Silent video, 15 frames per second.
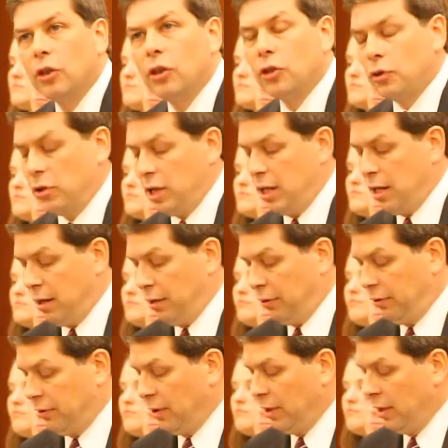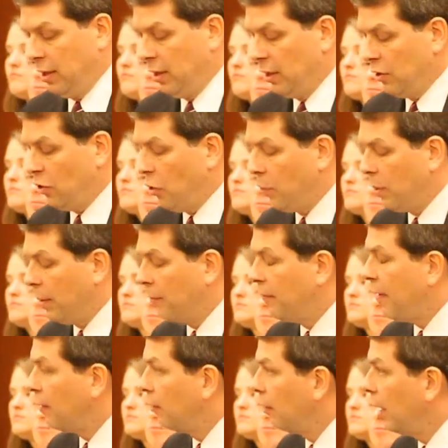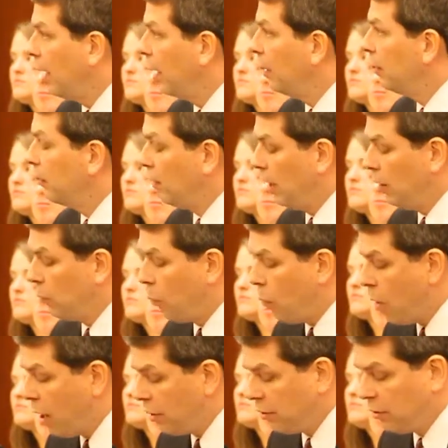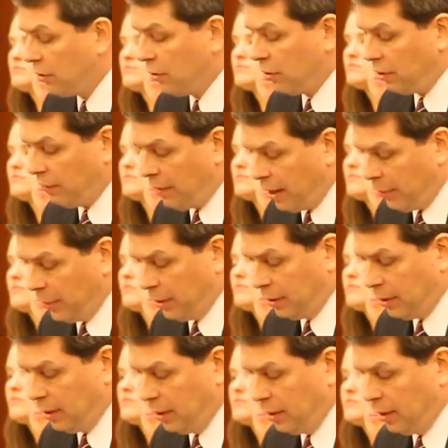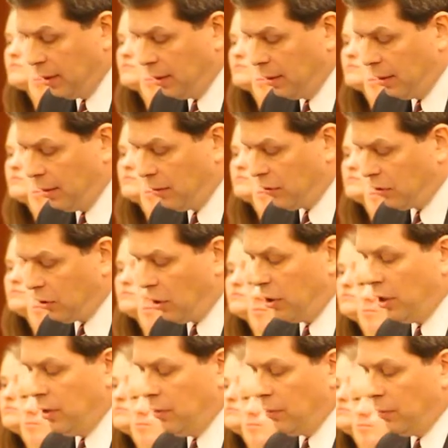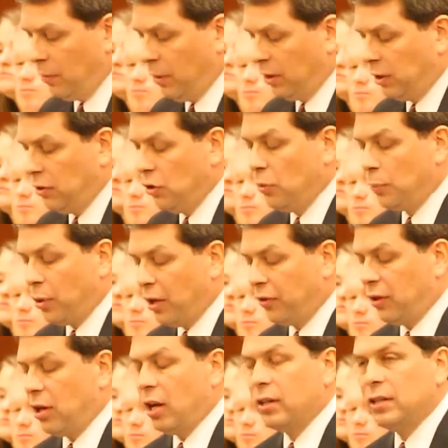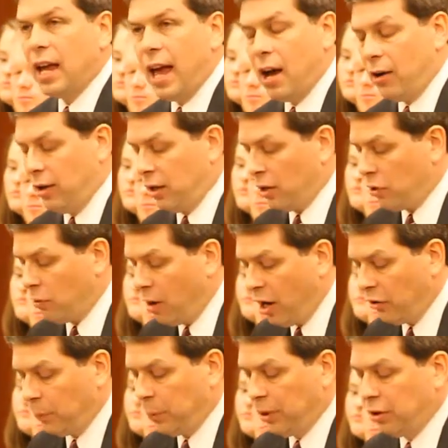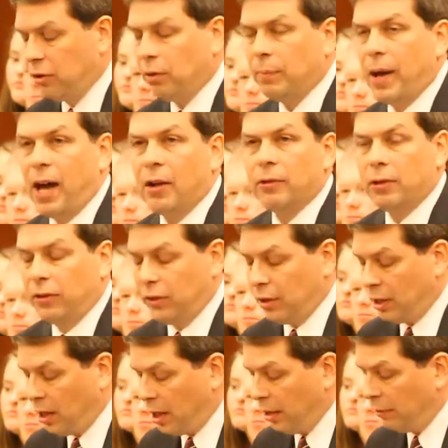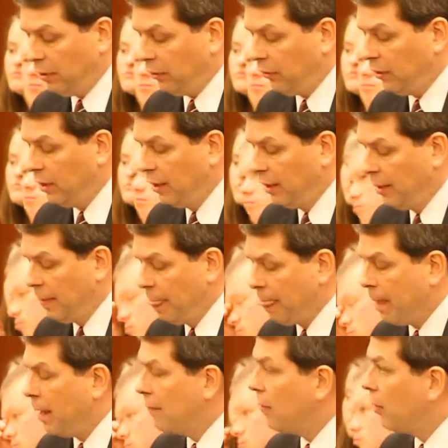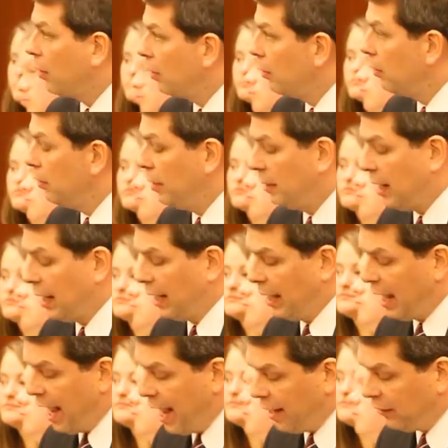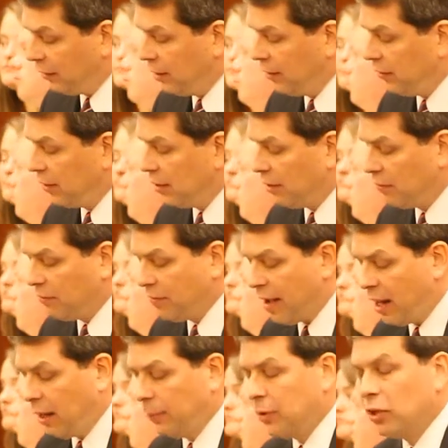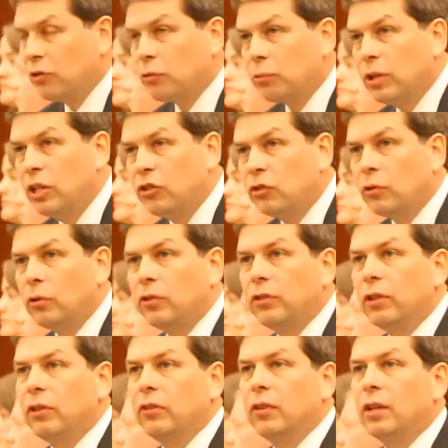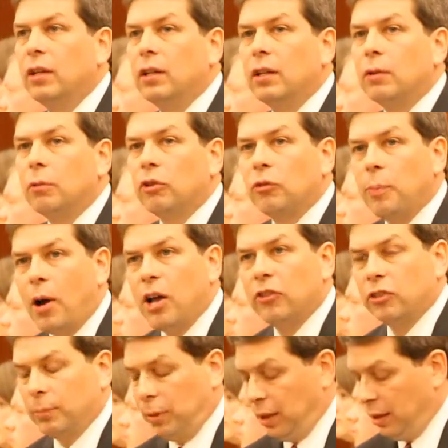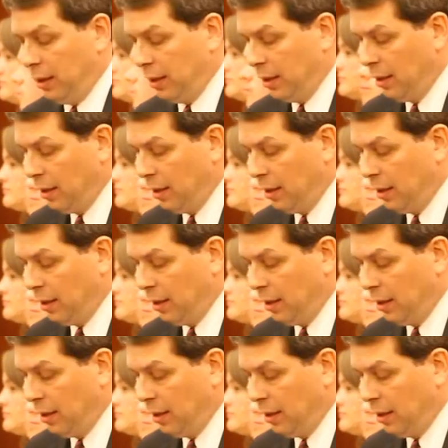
30 years to open up federal lands and waters to development. Starting with the new president on down and across political boundaries in Congress, I've argued that Alaskans can develop these resources responsibly,